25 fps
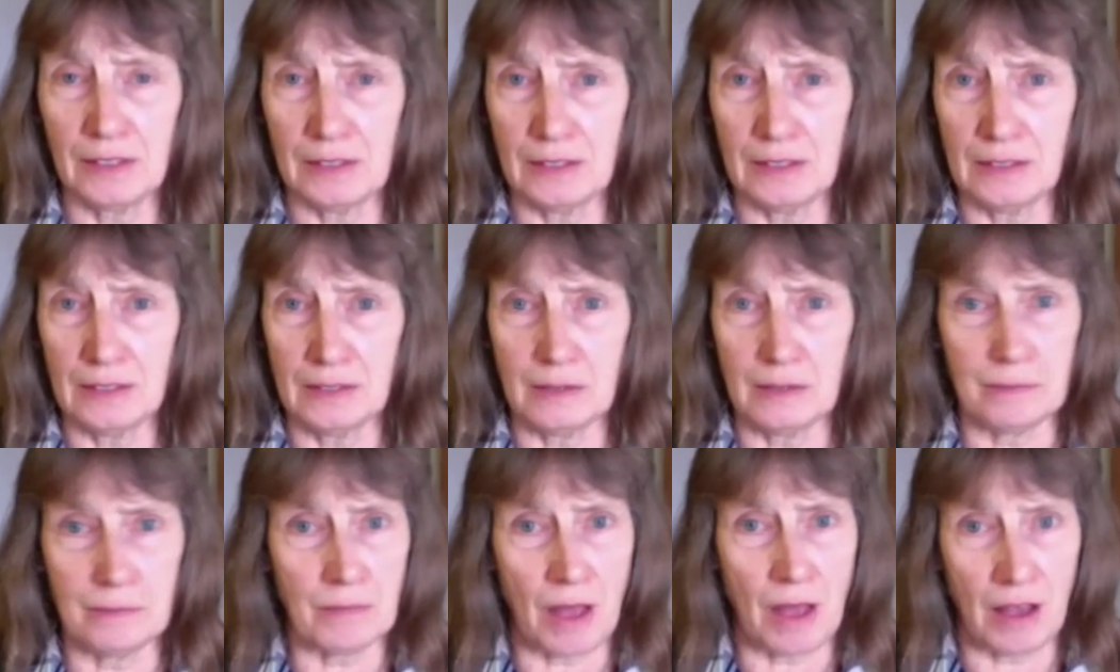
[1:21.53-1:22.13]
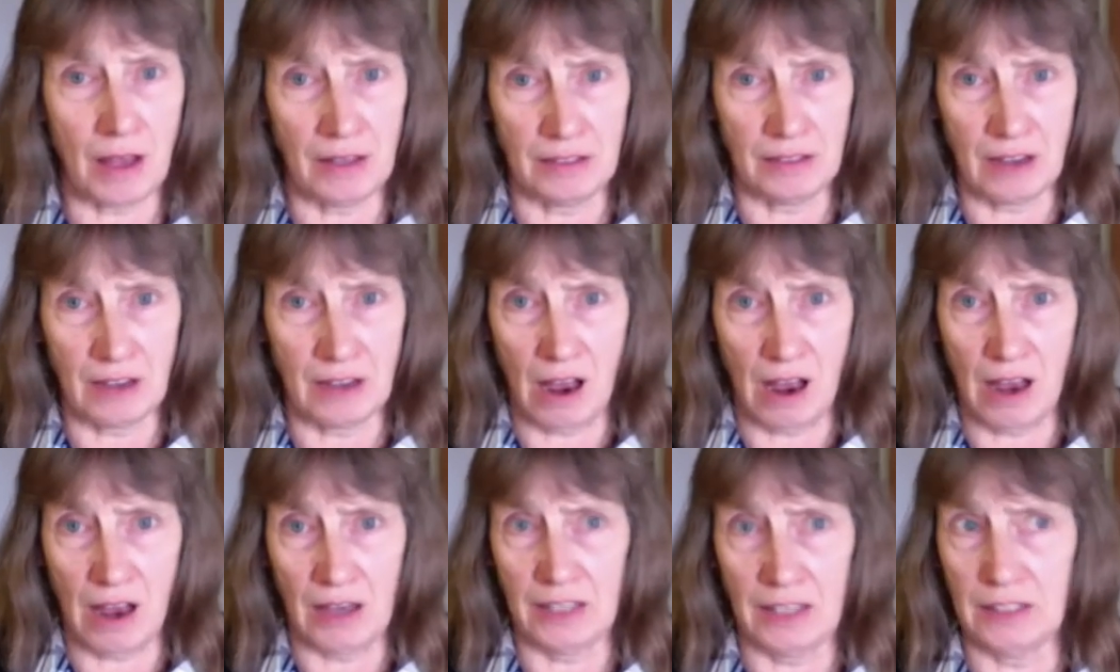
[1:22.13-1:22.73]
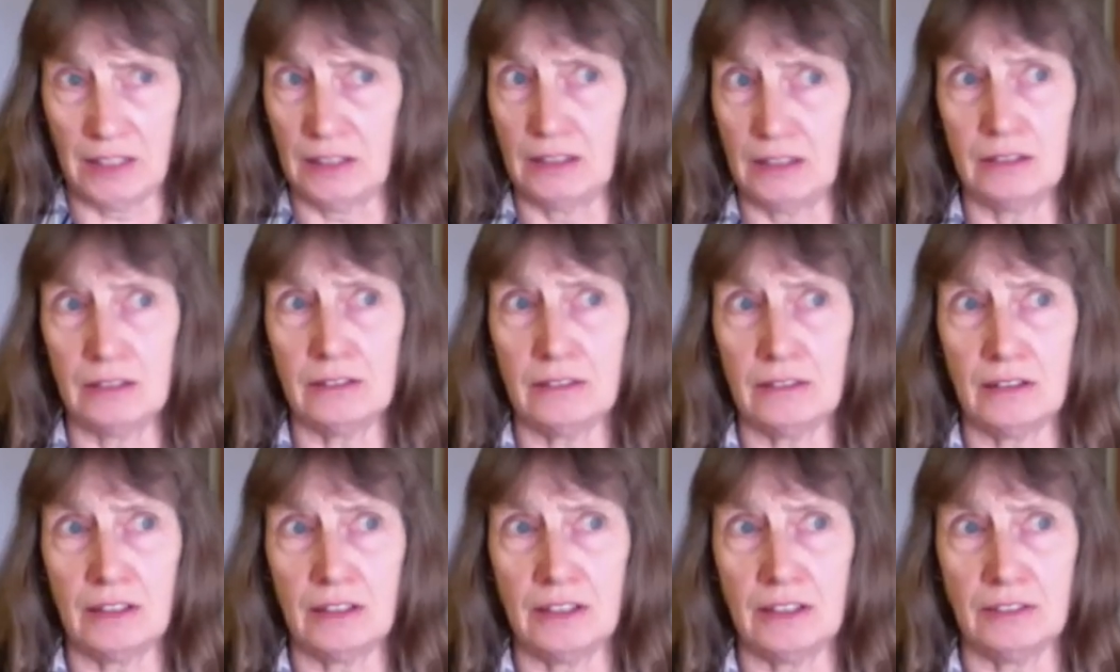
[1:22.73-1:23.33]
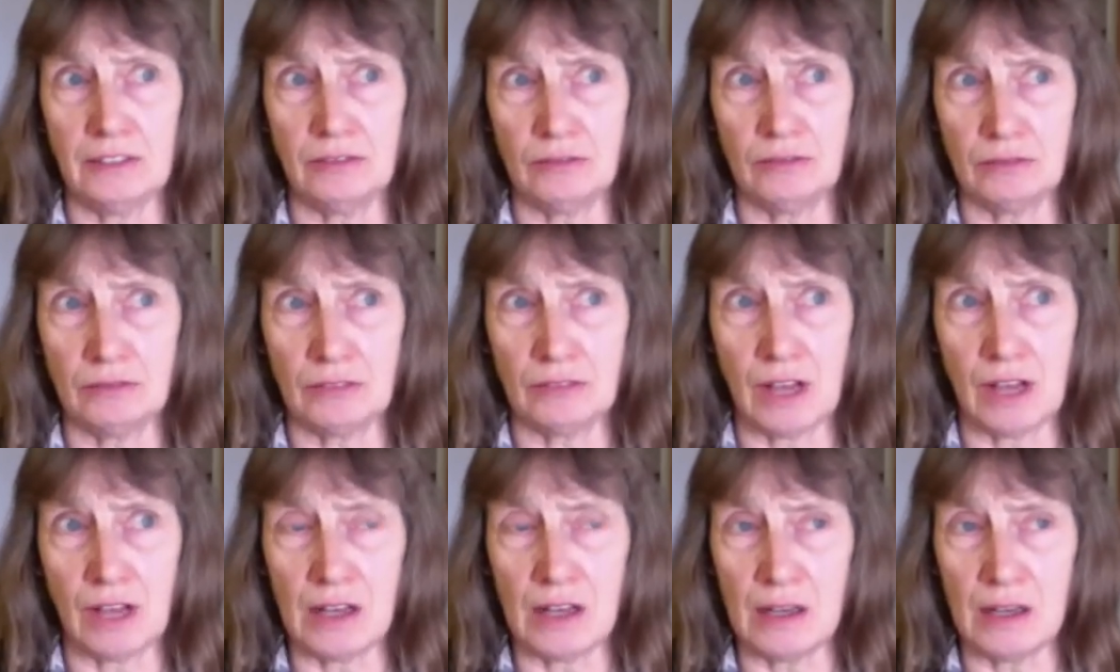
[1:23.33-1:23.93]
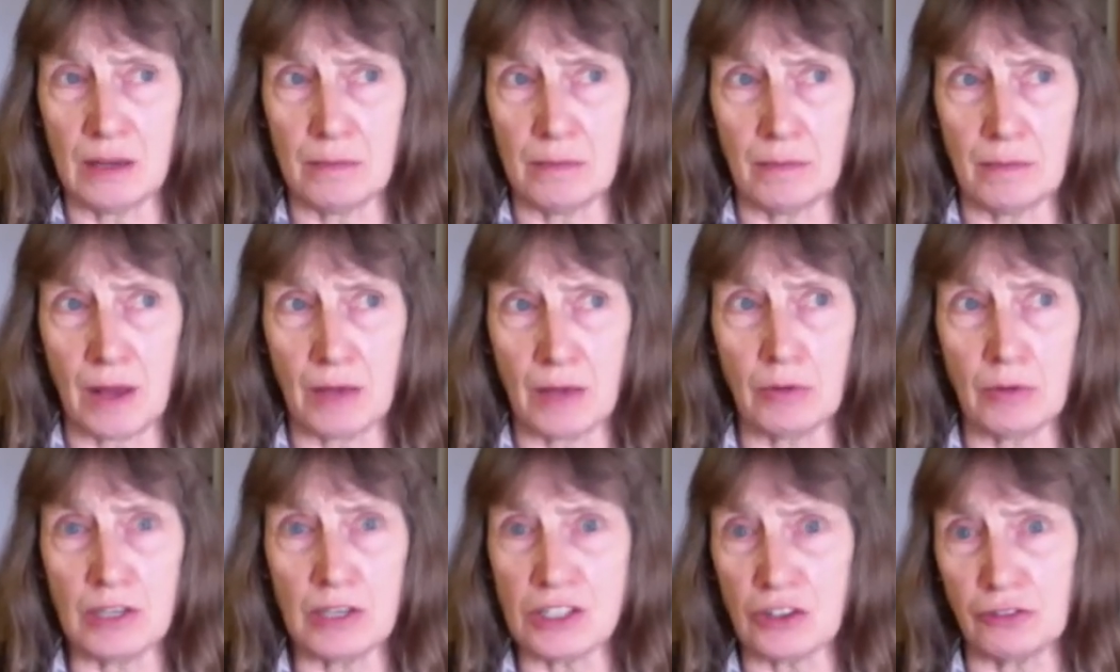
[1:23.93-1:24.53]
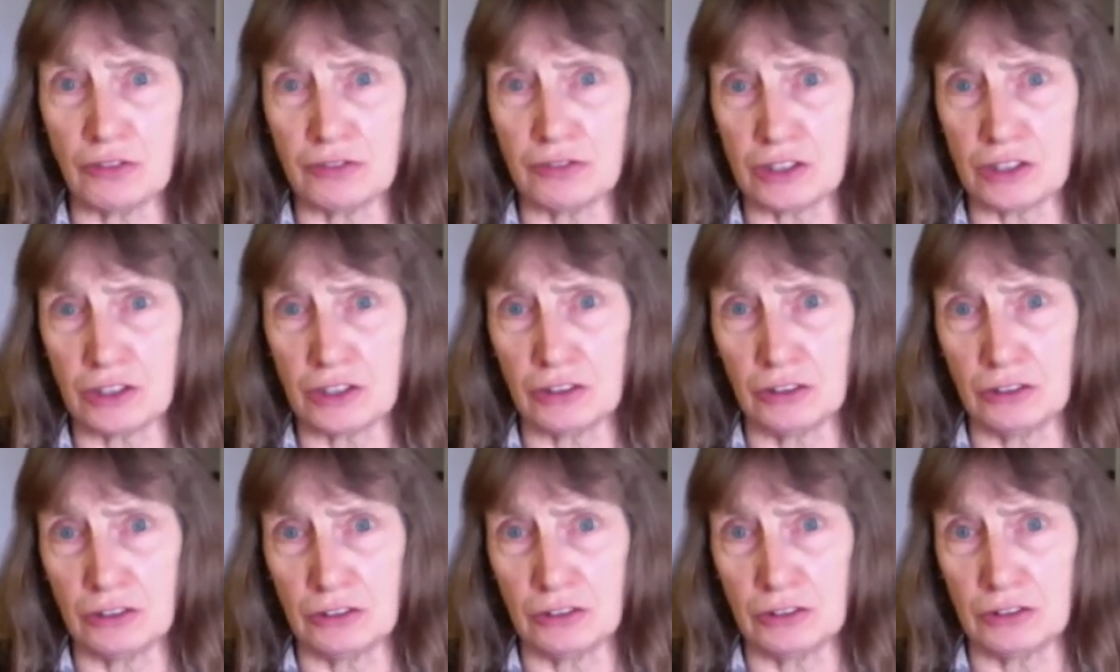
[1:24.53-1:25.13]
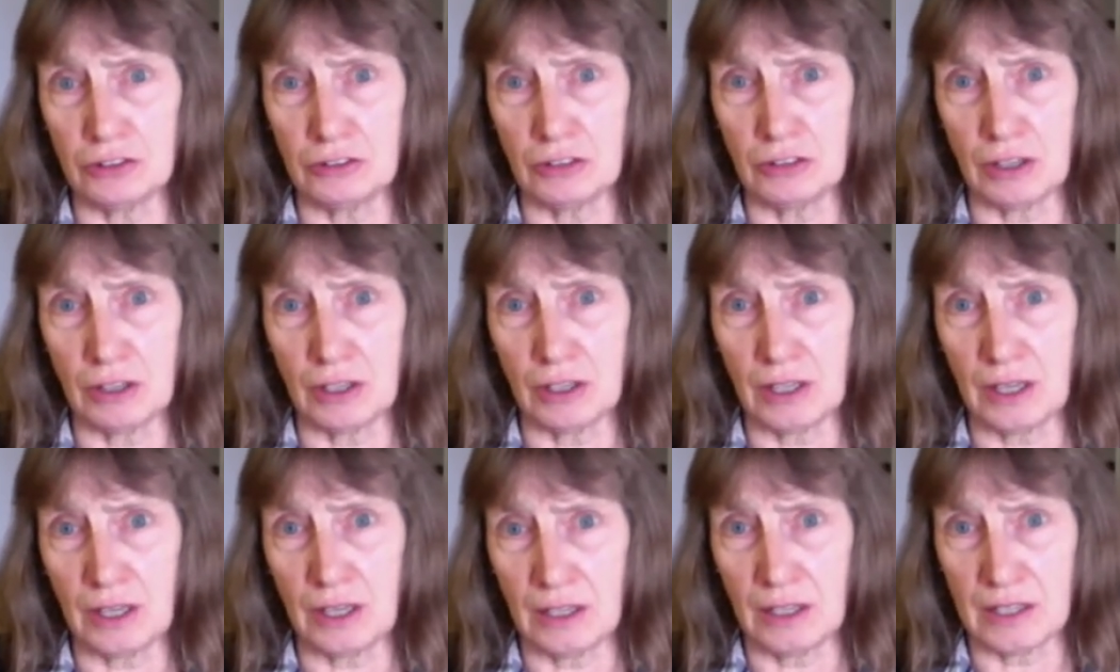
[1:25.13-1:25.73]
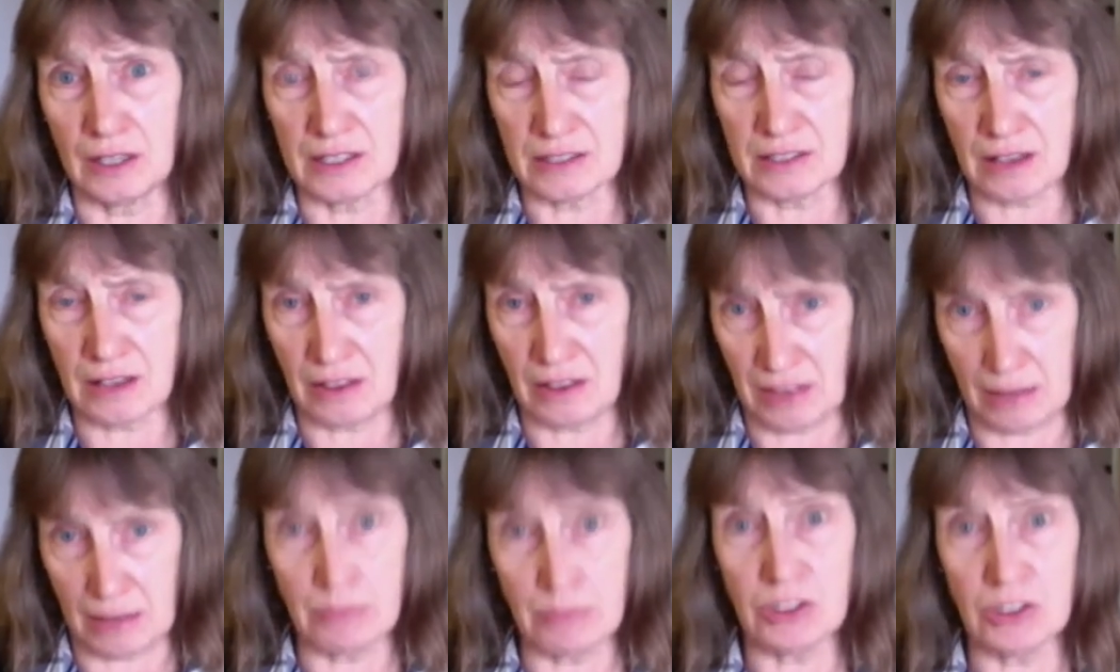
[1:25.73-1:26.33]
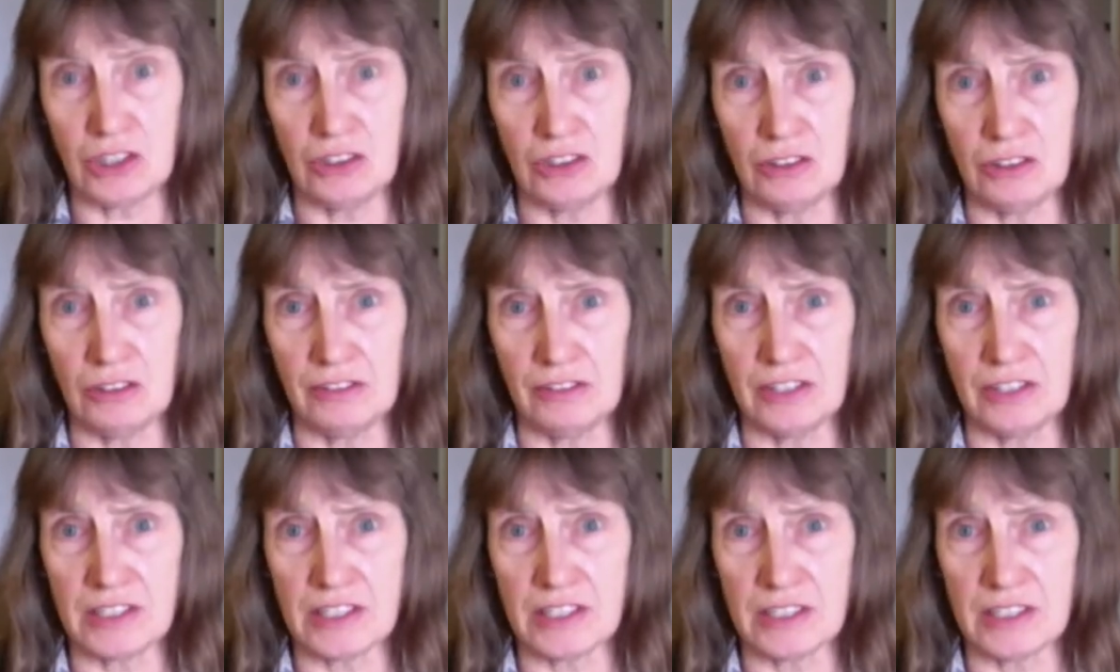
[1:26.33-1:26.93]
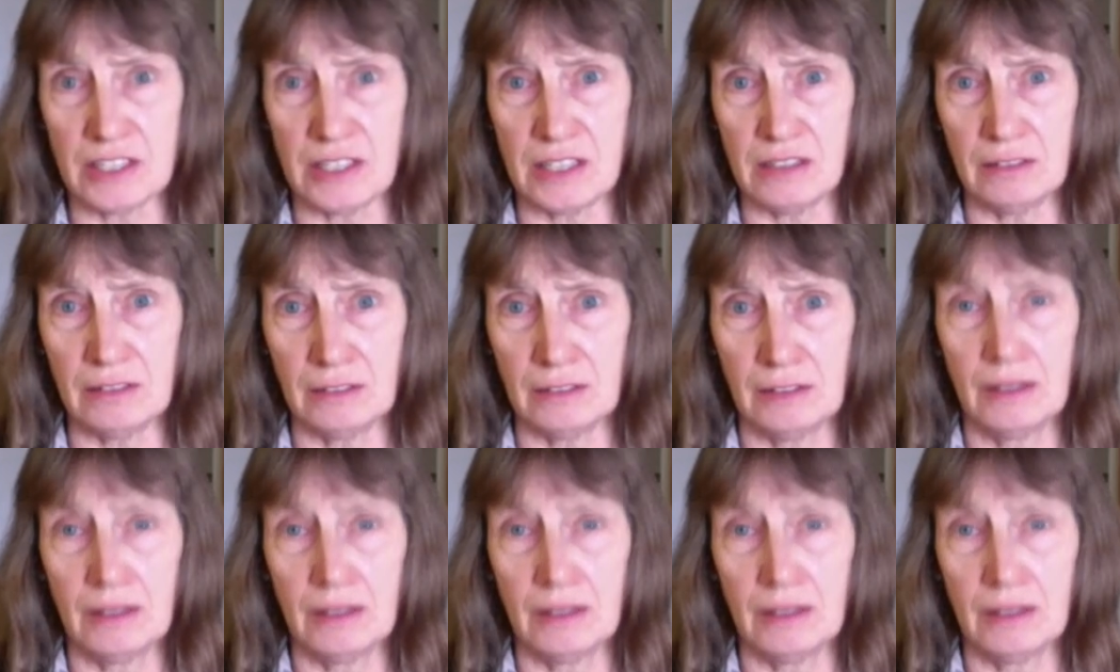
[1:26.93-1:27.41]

Um, and I, in, um, I went off to uh, Southampton University